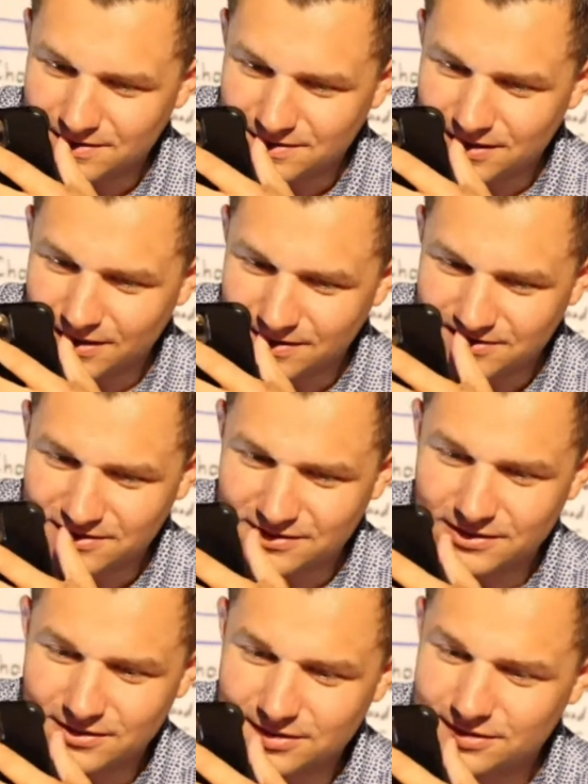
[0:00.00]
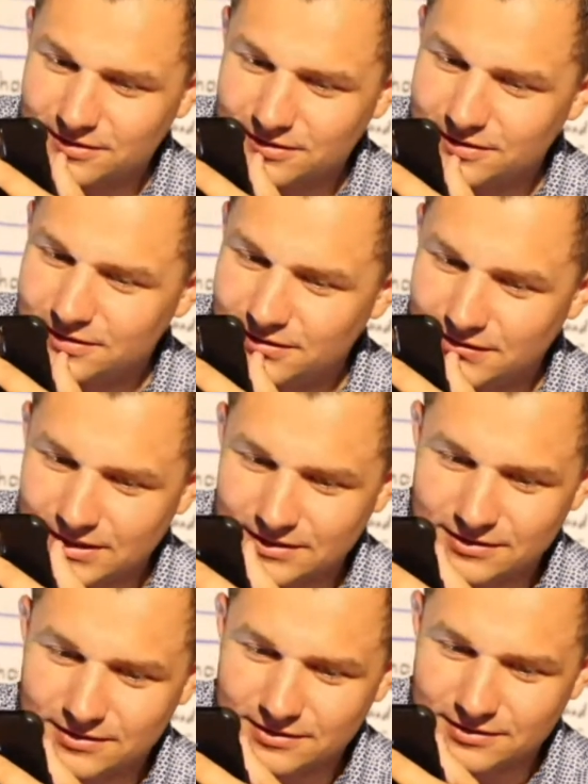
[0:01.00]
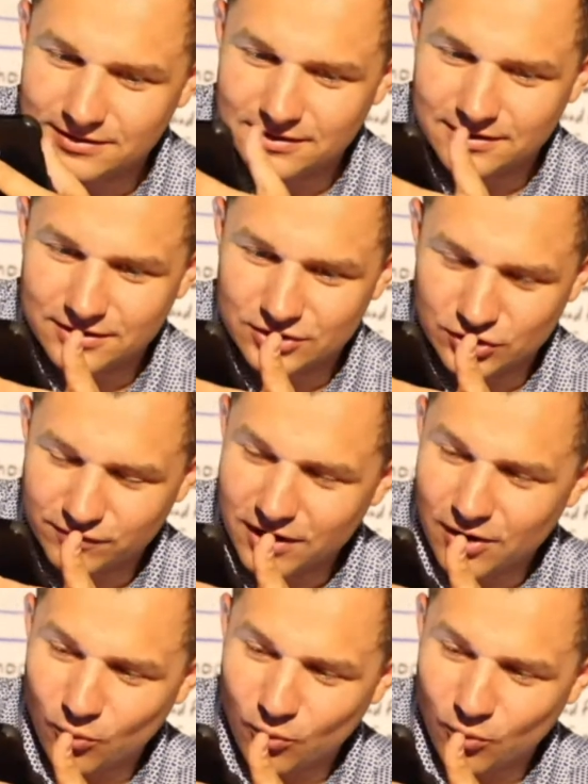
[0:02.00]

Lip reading: My affirmations are very specific.